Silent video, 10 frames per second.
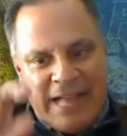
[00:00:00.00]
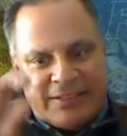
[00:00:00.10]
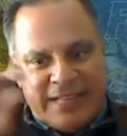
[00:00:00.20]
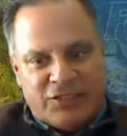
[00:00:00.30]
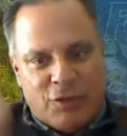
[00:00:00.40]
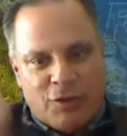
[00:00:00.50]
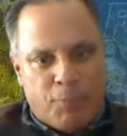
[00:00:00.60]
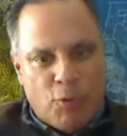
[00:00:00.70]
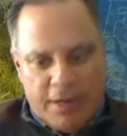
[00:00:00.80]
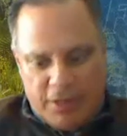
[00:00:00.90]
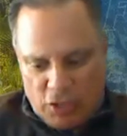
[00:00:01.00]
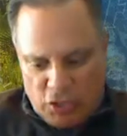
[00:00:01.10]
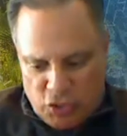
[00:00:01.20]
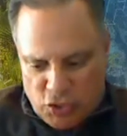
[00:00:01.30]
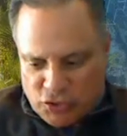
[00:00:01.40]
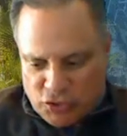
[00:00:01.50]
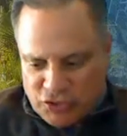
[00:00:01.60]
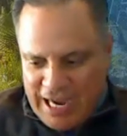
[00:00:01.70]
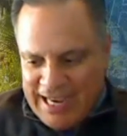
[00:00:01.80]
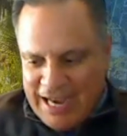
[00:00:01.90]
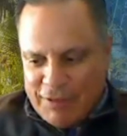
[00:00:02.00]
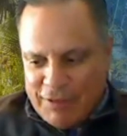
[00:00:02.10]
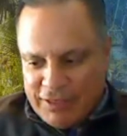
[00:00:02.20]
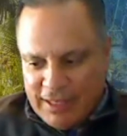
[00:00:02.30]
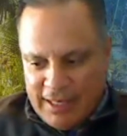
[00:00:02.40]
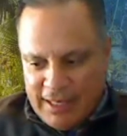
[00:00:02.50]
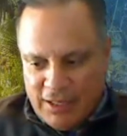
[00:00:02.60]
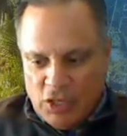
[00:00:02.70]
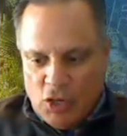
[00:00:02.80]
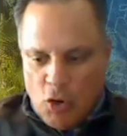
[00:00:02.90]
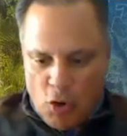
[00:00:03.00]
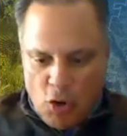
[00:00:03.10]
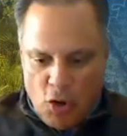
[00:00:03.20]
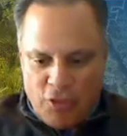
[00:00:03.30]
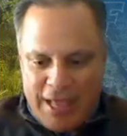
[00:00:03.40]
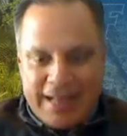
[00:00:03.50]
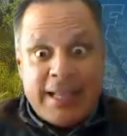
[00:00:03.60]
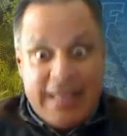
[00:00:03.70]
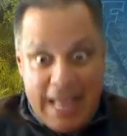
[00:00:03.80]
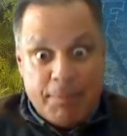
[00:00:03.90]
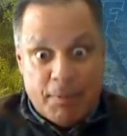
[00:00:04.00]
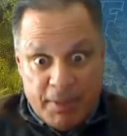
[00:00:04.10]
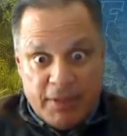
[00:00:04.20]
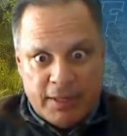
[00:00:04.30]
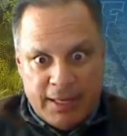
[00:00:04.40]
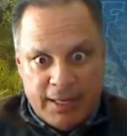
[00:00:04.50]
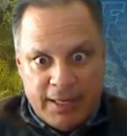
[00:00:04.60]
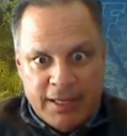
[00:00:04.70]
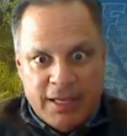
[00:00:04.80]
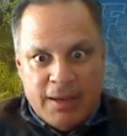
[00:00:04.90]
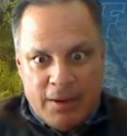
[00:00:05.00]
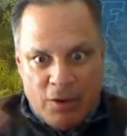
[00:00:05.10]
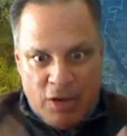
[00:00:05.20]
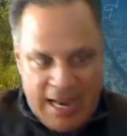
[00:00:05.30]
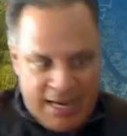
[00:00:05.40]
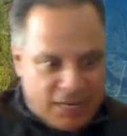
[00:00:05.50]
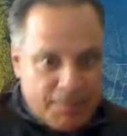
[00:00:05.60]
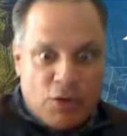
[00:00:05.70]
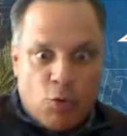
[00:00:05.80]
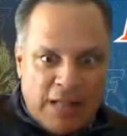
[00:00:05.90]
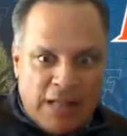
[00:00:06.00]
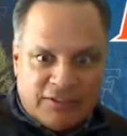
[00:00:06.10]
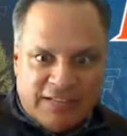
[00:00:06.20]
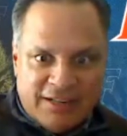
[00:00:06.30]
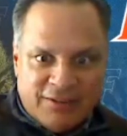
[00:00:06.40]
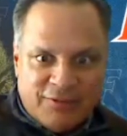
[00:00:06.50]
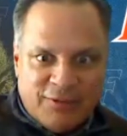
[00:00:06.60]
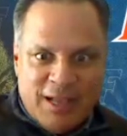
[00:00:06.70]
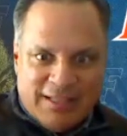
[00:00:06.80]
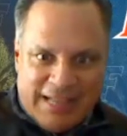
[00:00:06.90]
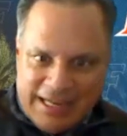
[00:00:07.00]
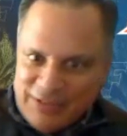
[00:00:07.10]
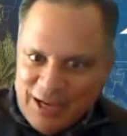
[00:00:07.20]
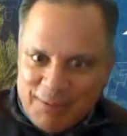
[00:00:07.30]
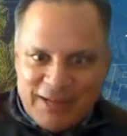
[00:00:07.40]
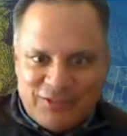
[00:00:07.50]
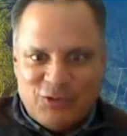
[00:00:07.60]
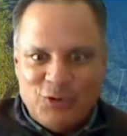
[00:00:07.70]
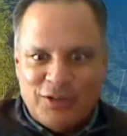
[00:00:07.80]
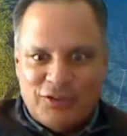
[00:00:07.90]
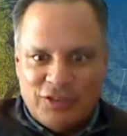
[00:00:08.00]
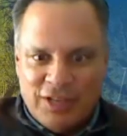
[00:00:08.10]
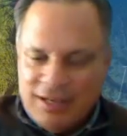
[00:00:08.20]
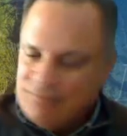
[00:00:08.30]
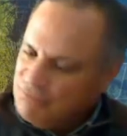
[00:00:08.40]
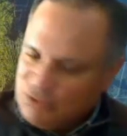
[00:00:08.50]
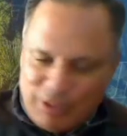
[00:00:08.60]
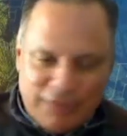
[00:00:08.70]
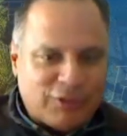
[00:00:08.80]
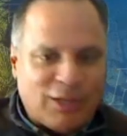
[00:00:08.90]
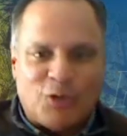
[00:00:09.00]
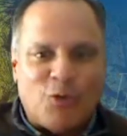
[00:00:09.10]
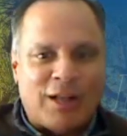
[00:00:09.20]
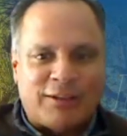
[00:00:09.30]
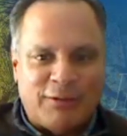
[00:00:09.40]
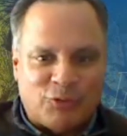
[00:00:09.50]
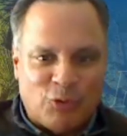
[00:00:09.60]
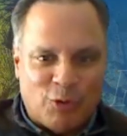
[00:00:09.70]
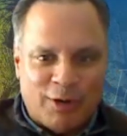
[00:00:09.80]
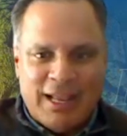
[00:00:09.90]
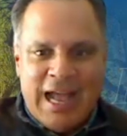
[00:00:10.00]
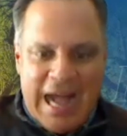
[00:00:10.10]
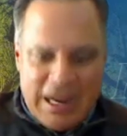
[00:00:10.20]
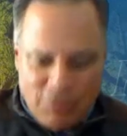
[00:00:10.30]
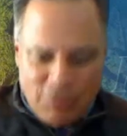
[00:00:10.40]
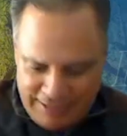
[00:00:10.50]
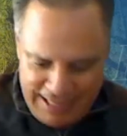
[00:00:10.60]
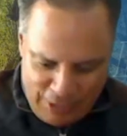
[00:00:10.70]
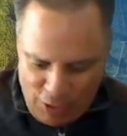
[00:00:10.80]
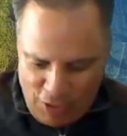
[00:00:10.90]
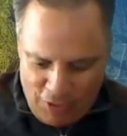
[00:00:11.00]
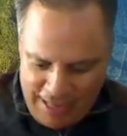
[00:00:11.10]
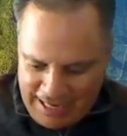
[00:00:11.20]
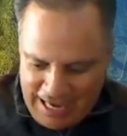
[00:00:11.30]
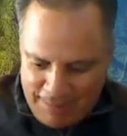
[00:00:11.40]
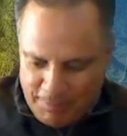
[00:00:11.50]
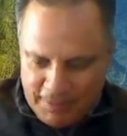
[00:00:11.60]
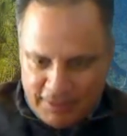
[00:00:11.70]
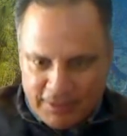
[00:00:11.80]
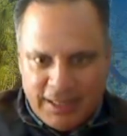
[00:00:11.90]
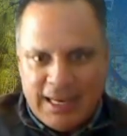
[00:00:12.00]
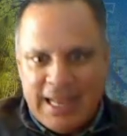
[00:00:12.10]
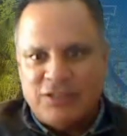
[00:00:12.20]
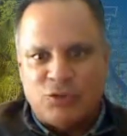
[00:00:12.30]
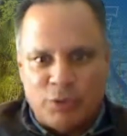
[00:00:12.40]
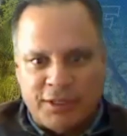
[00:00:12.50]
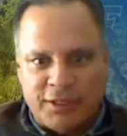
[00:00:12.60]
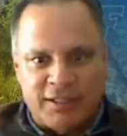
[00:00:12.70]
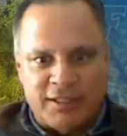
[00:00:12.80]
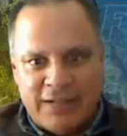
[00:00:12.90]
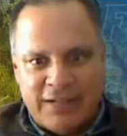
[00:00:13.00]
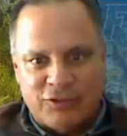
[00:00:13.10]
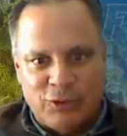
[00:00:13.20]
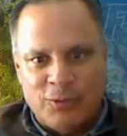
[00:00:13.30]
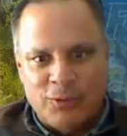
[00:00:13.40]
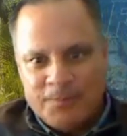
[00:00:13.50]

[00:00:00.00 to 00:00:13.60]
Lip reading: that's a great point. You're tying everything, all that capability, and it could be qualitative. Like I tell my students, great to tell a qualitative story. How do I take all that capability and drill it down to,